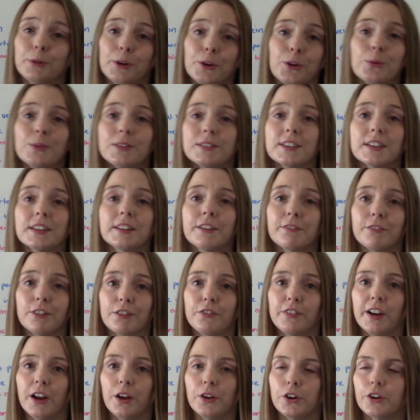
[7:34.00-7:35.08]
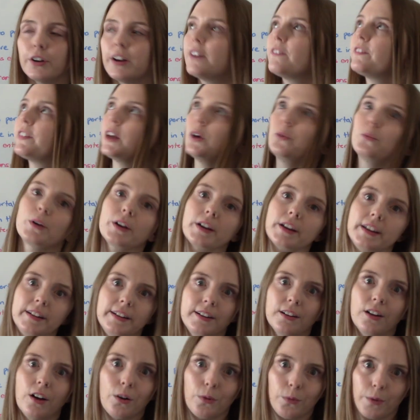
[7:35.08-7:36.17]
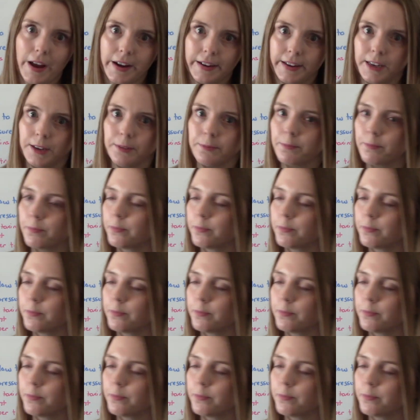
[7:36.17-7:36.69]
put you into liver failure if they weren't in it already.